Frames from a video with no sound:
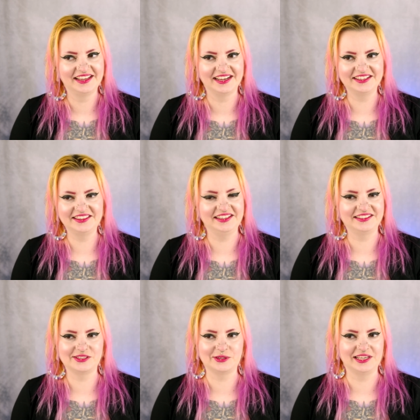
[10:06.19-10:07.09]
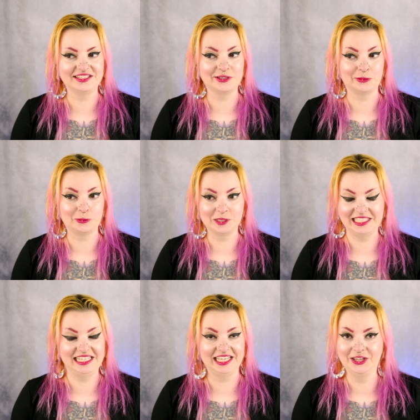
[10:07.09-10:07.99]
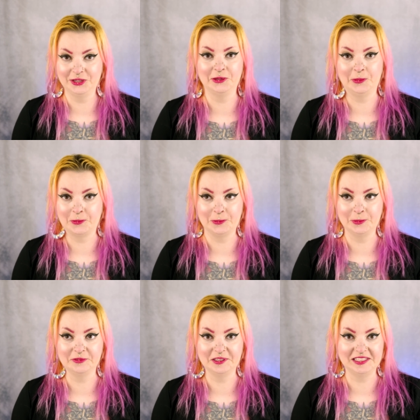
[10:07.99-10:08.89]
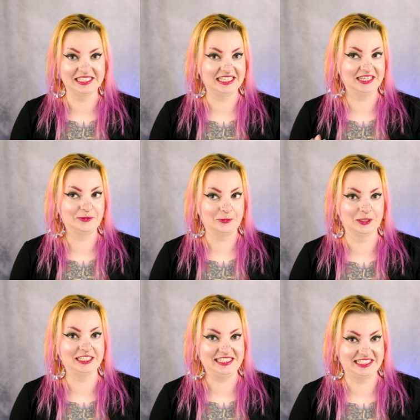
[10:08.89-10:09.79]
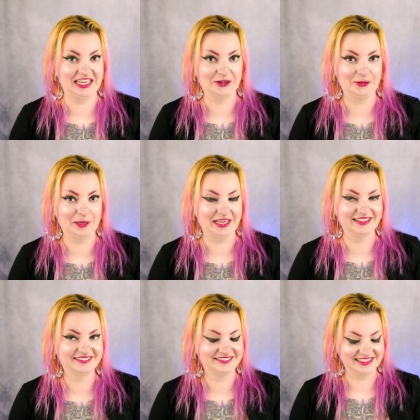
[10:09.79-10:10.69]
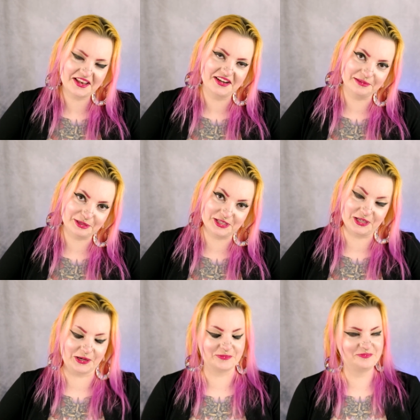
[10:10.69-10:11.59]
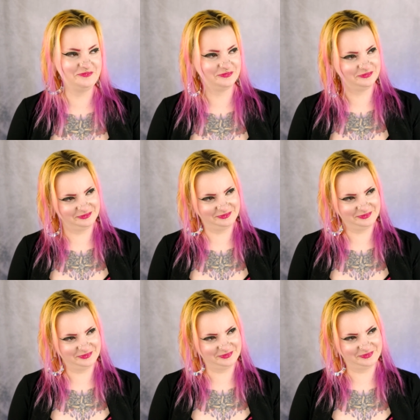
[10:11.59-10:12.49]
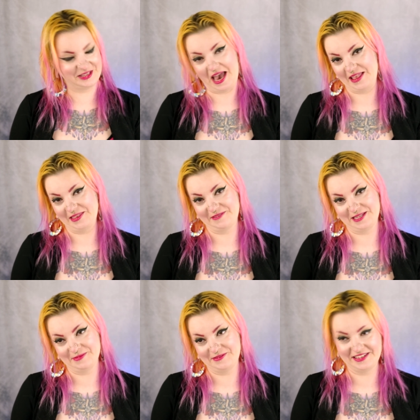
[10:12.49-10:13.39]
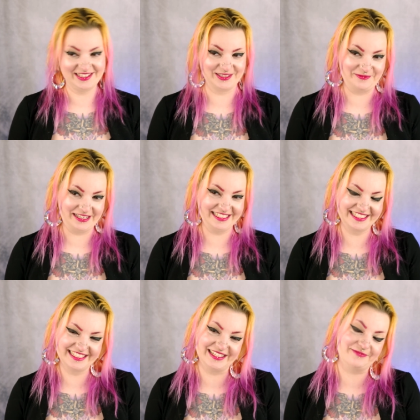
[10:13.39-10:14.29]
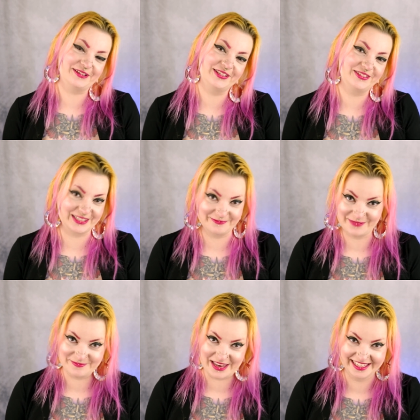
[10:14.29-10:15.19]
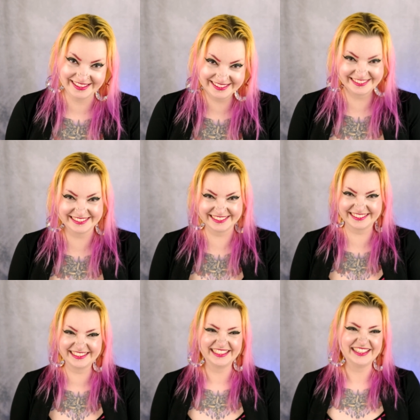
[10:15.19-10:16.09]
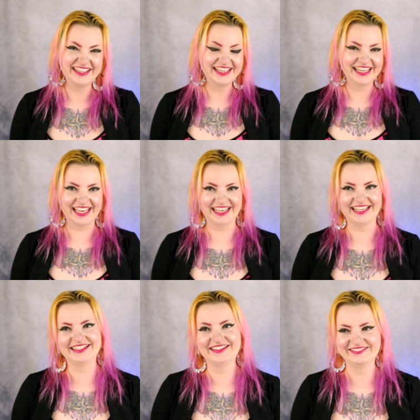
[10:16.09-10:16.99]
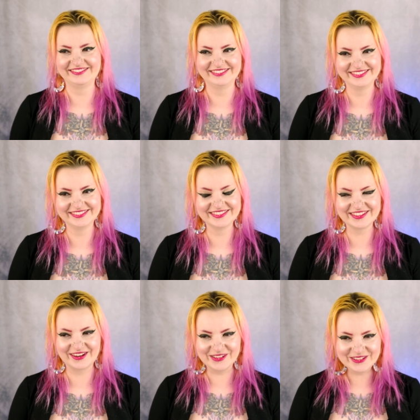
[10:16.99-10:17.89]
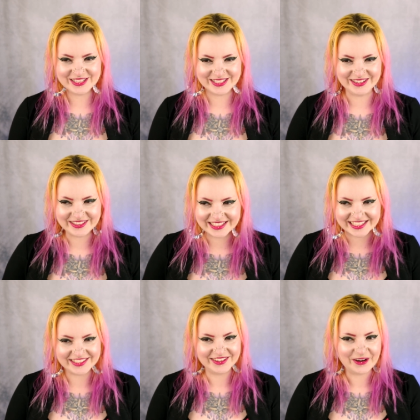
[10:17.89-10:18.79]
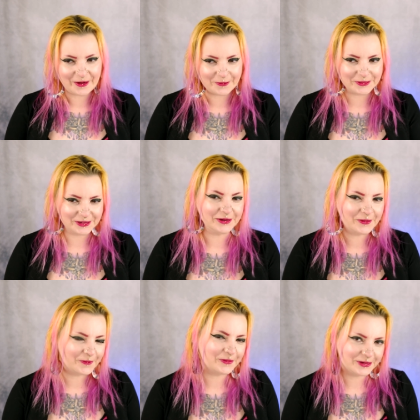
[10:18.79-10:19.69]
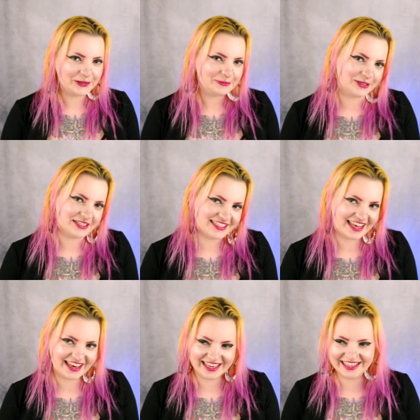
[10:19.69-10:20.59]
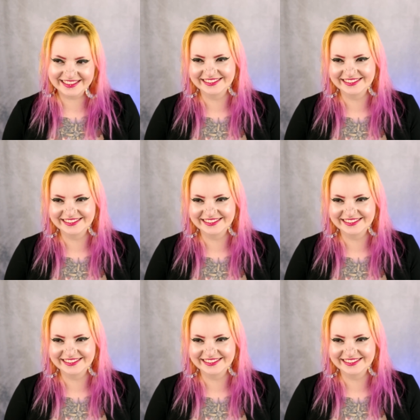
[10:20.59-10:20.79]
I think it's a really good horror movie. Like, it really scared me. Number two. Okay, I love this movie so much. Number two is The Mummy. And although it's not like horror per se,